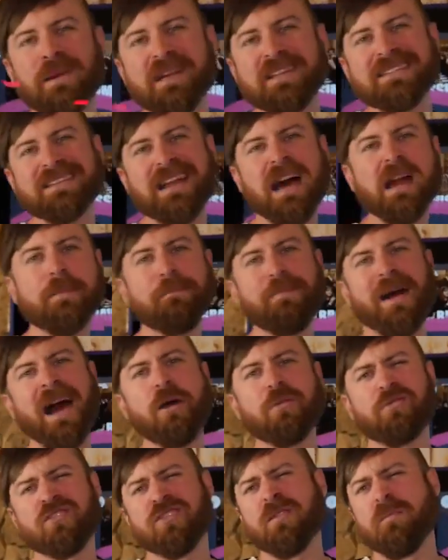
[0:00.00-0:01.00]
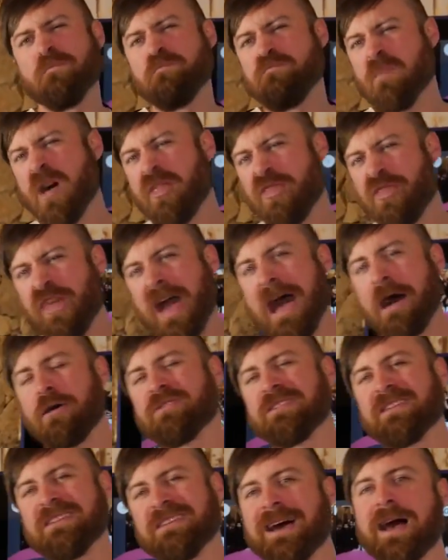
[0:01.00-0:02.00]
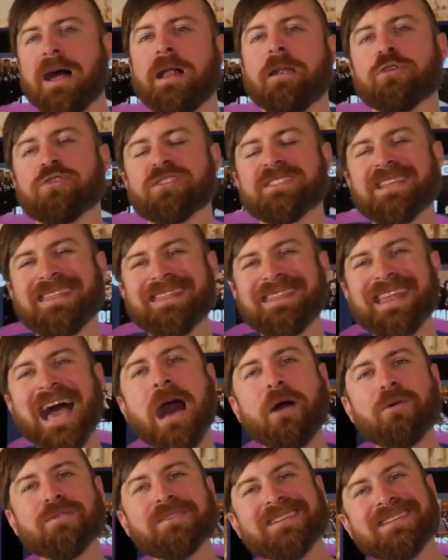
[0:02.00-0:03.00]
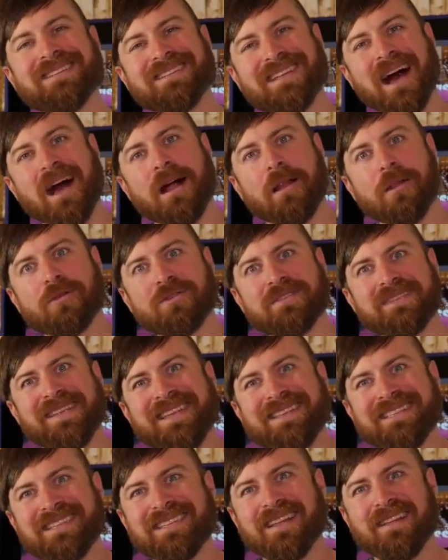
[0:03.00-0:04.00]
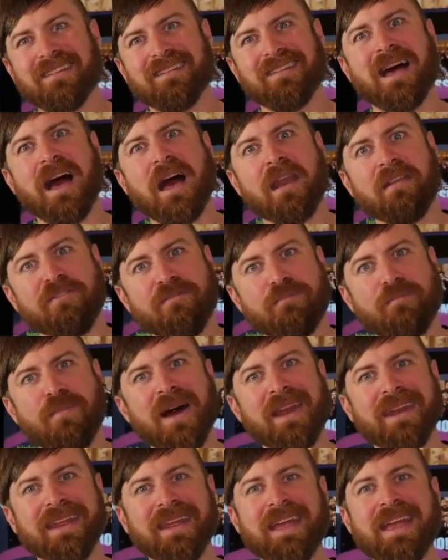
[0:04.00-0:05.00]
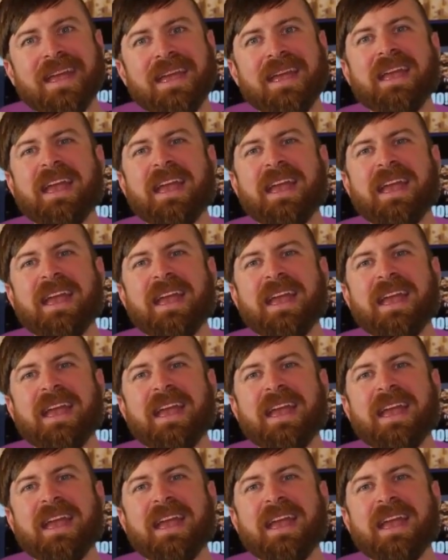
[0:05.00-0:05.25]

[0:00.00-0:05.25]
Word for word: But it's not about a thousand dollars. A thousand dollars isn't a lot of money.